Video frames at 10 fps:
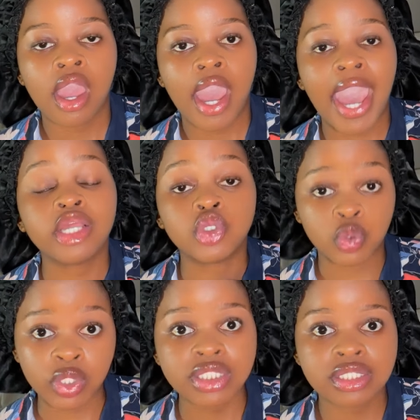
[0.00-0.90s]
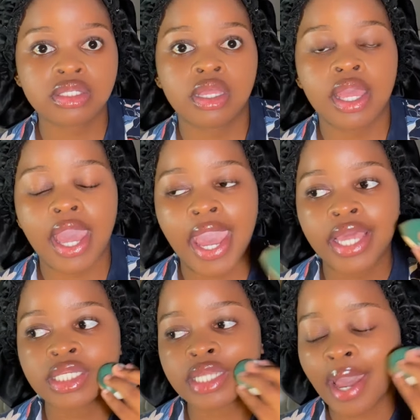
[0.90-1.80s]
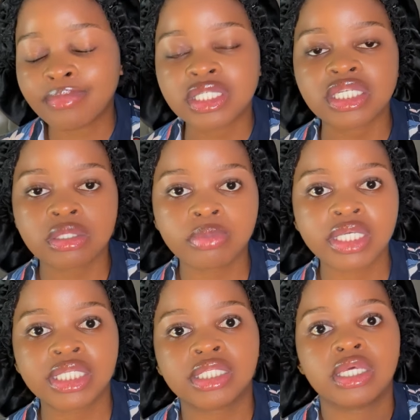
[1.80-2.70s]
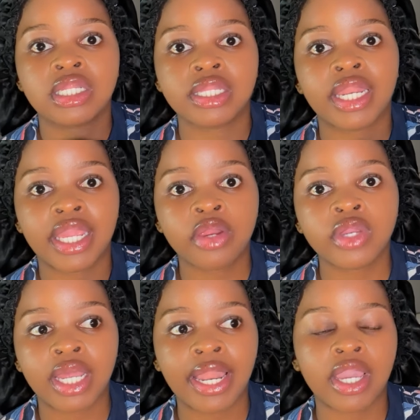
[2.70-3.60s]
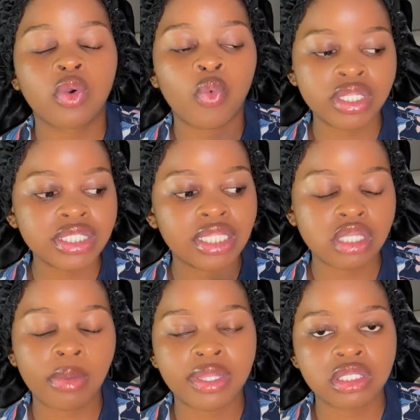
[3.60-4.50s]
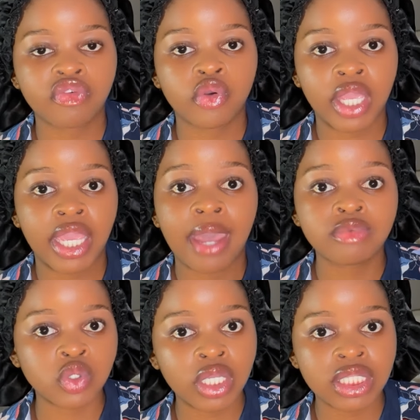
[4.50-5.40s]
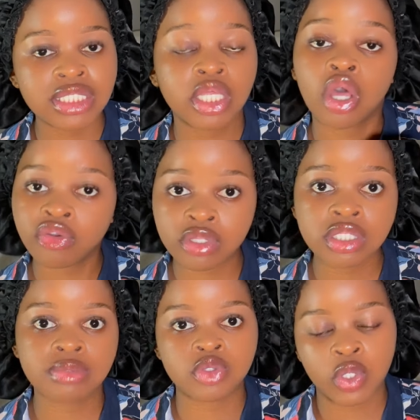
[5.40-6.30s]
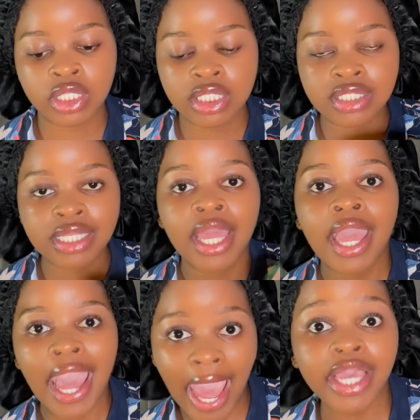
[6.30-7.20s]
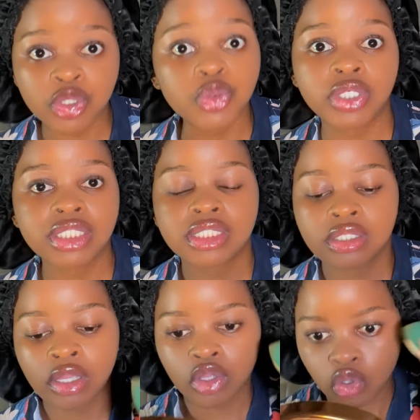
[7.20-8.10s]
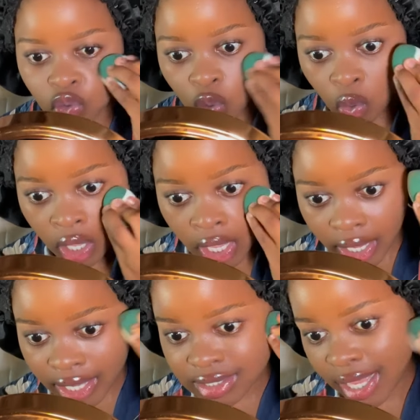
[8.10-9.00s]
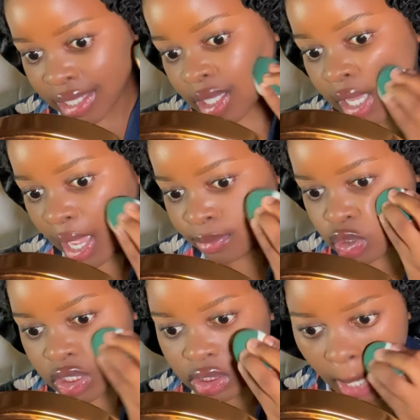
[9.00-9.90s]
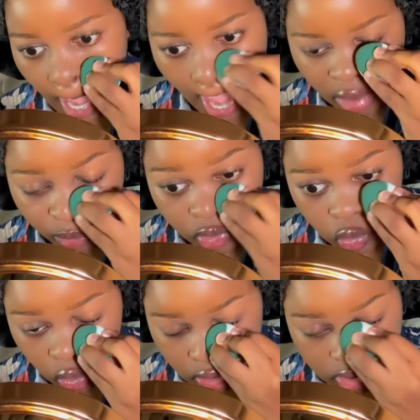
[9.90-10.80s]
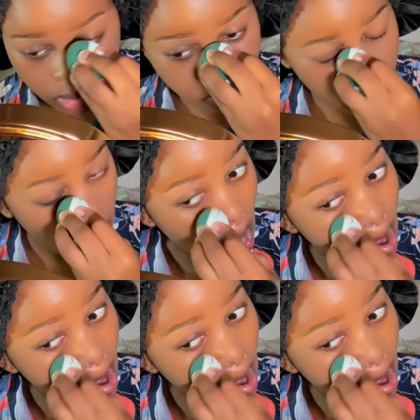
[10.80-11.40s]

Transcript: I do it. And I'm disciplined in that area. Like once I tell myself, okay, I'm doing this, and after this, I'm doing this, I do it, you know. Because I think I've been taught discipline